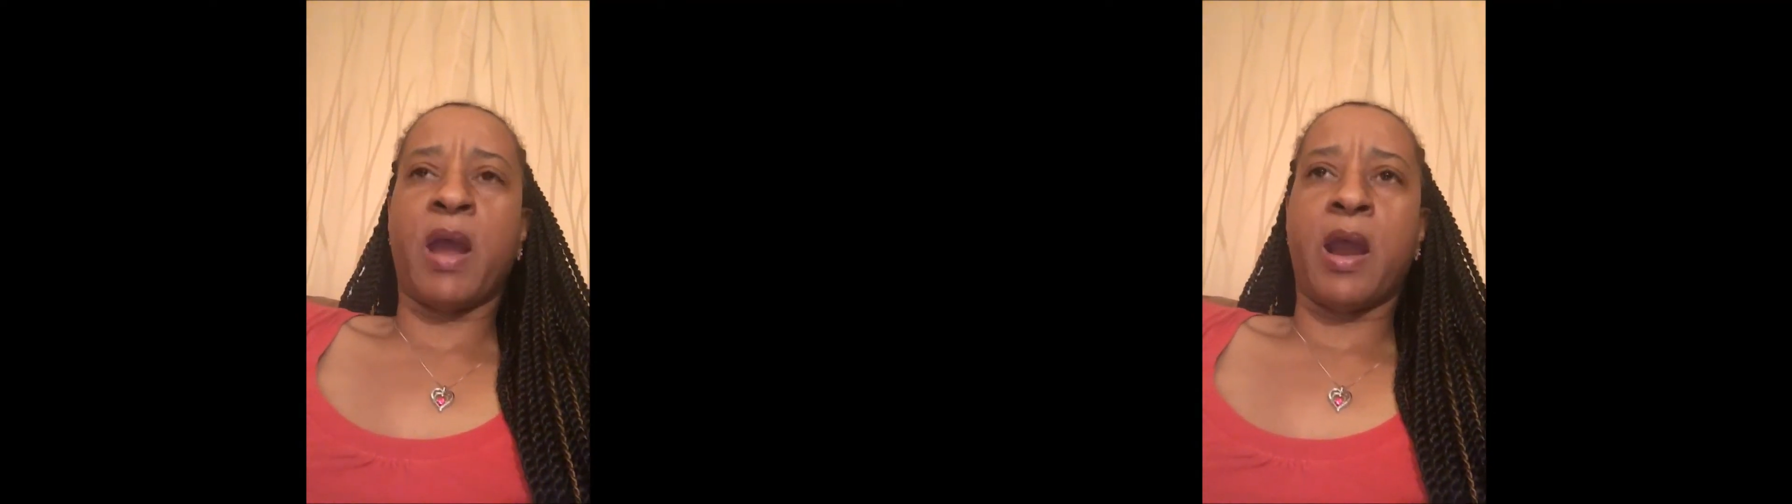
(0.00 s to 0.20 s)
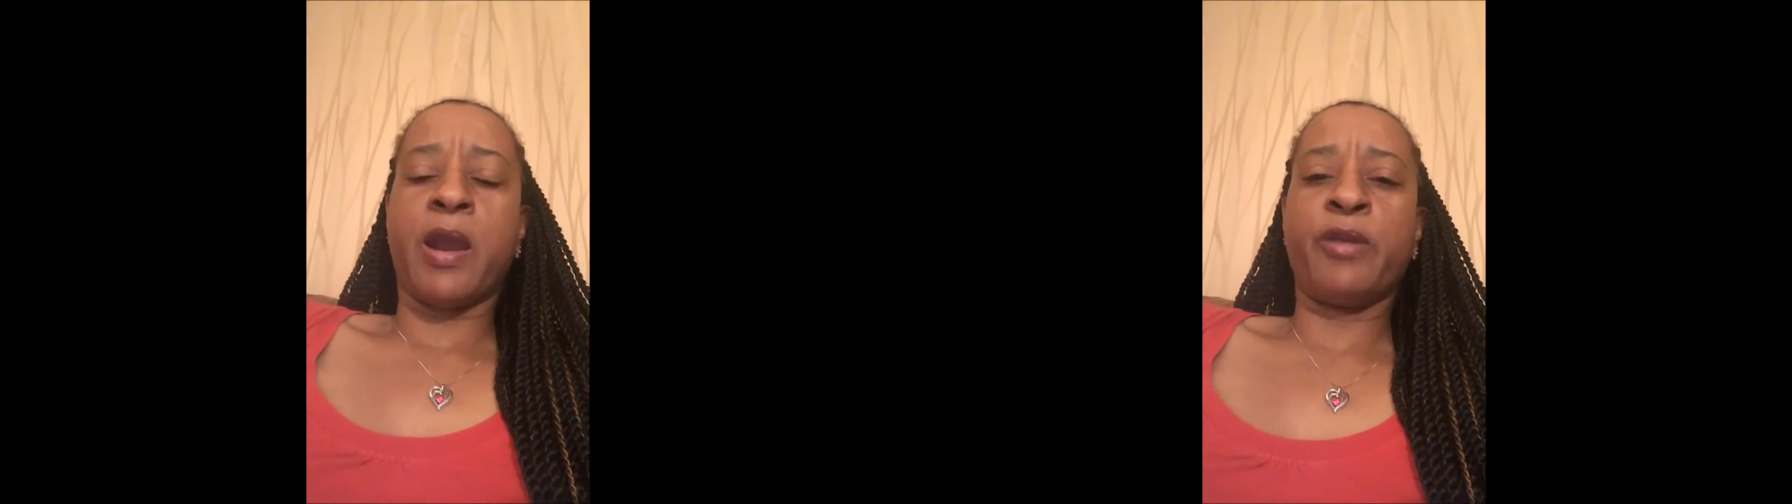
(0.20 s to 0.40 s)

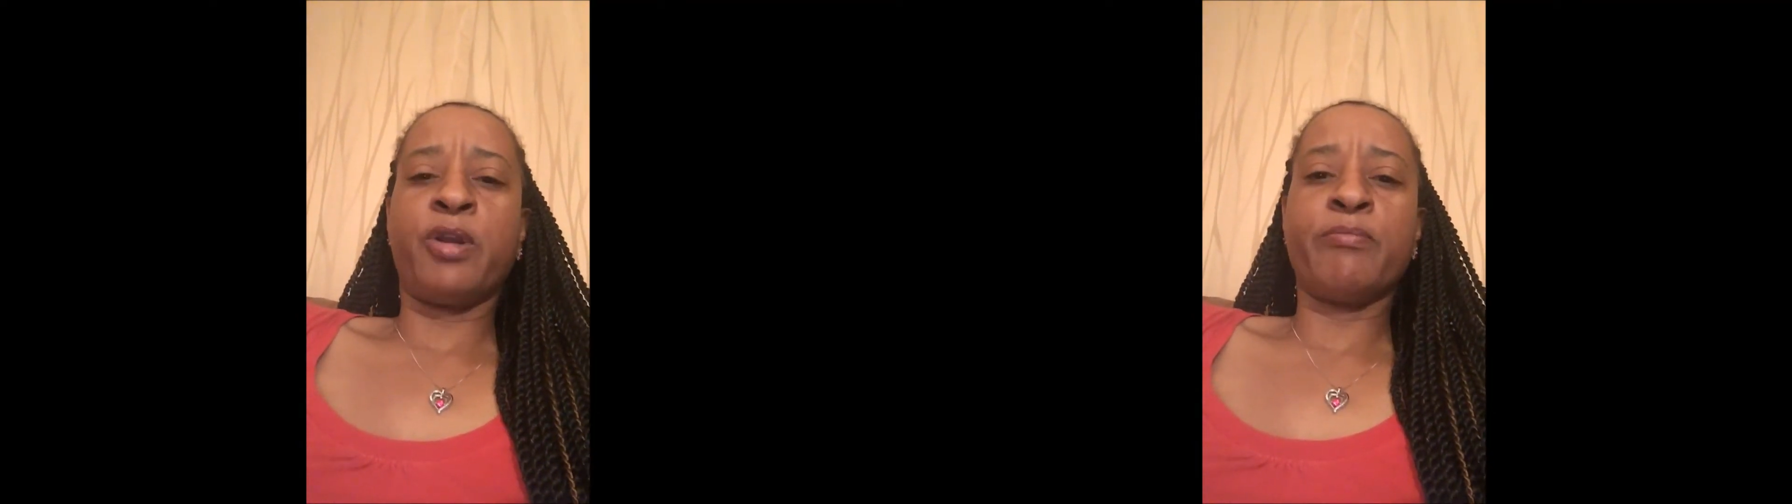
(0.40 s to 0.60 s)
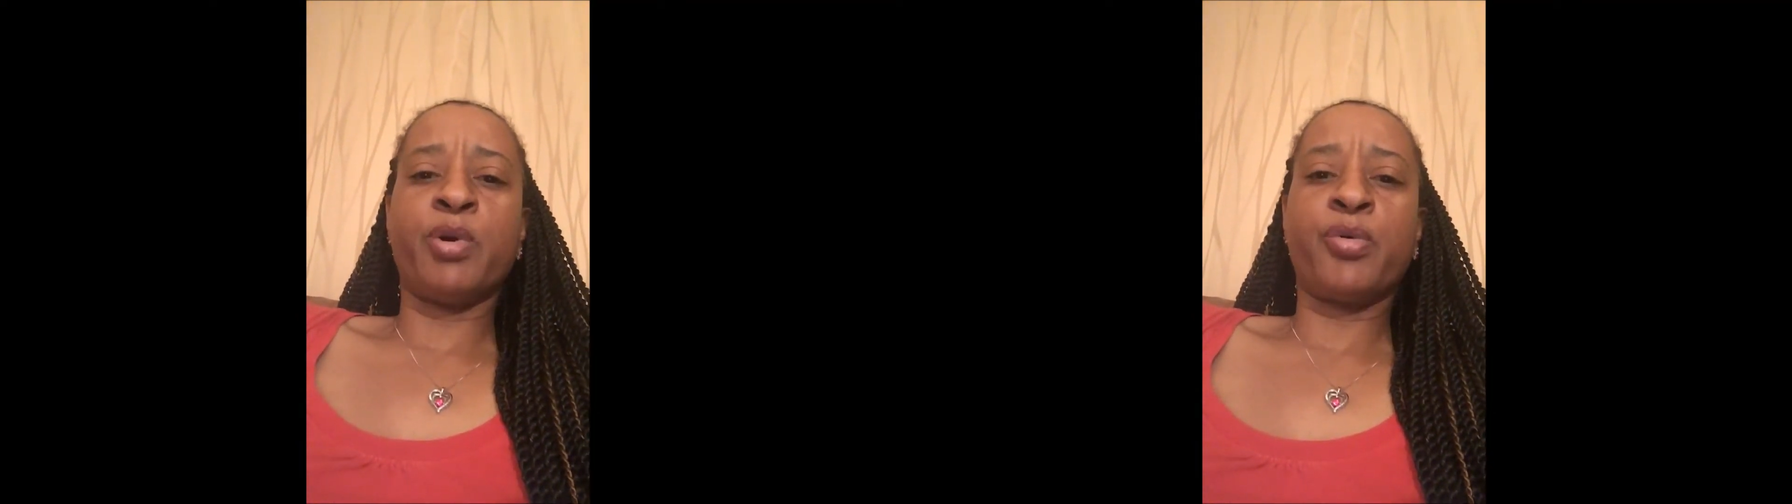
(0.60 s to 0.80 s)
my
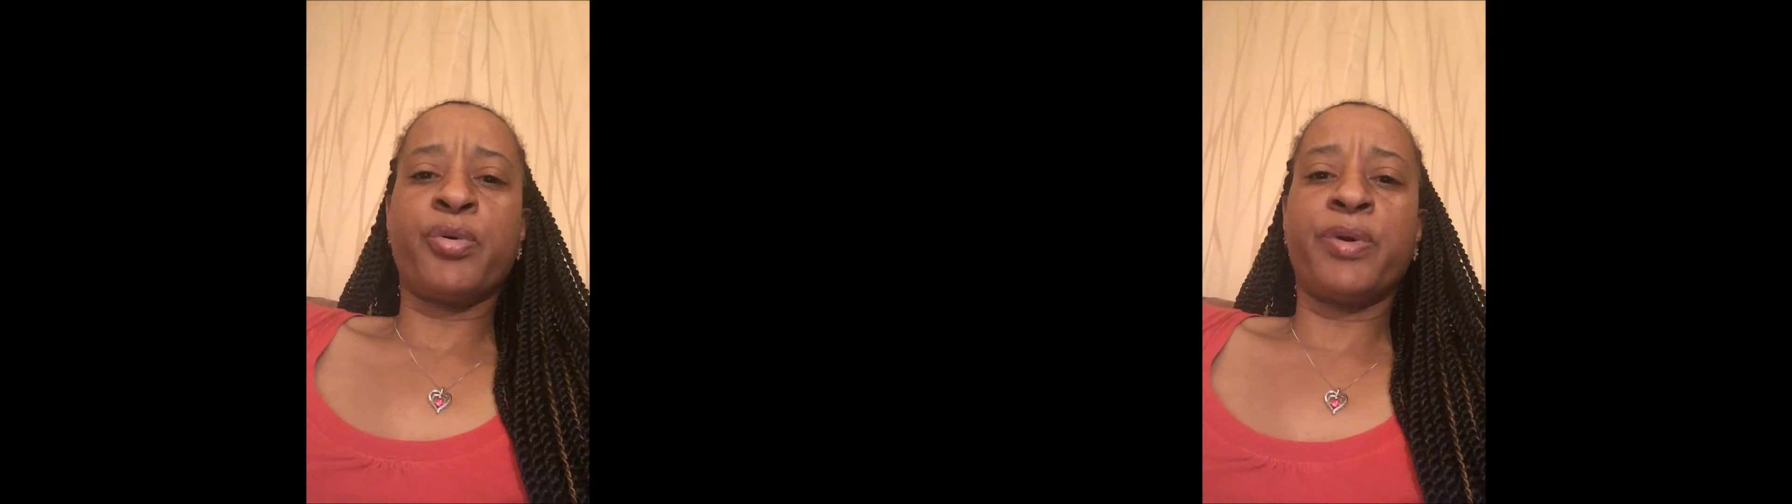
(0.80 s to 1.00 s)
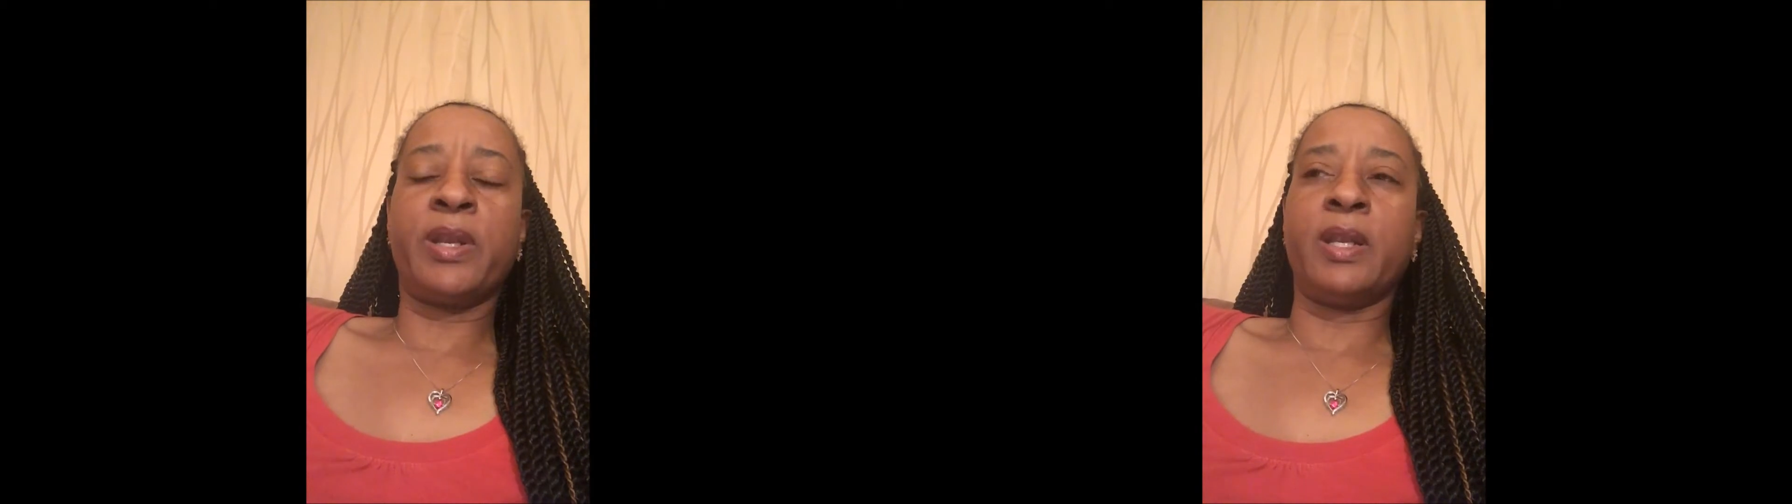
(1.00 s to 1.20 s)
ironing
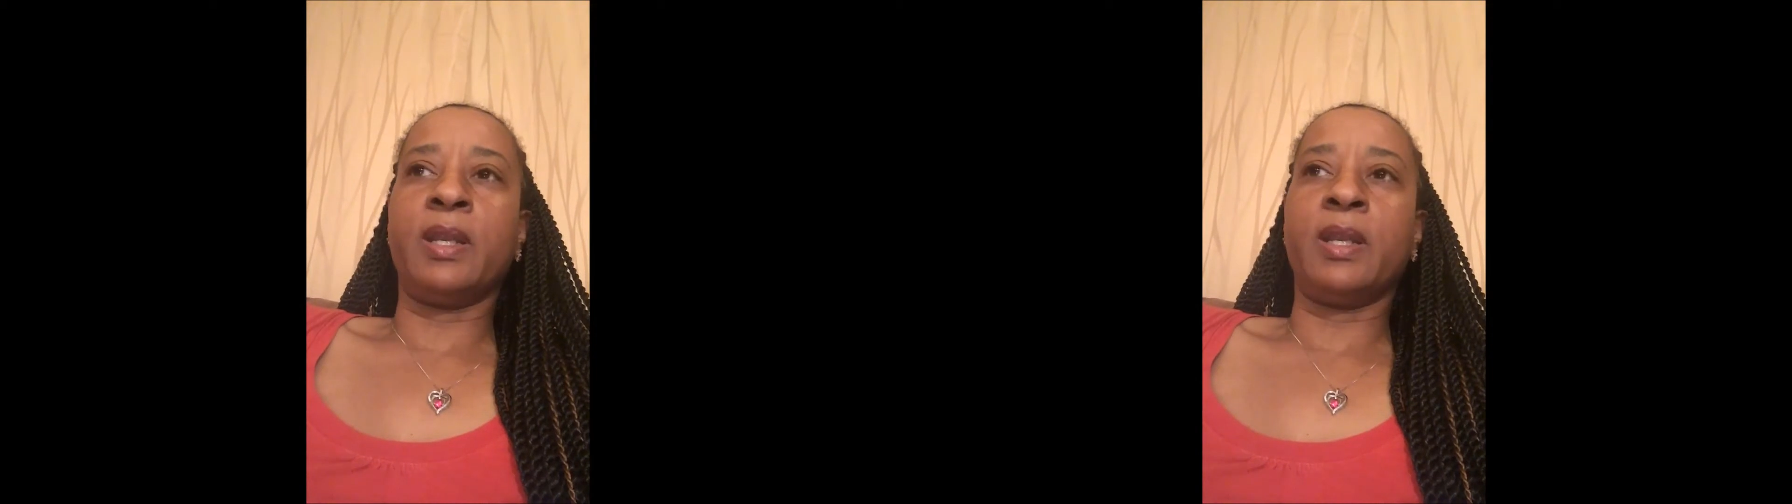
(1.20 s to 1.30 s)
board.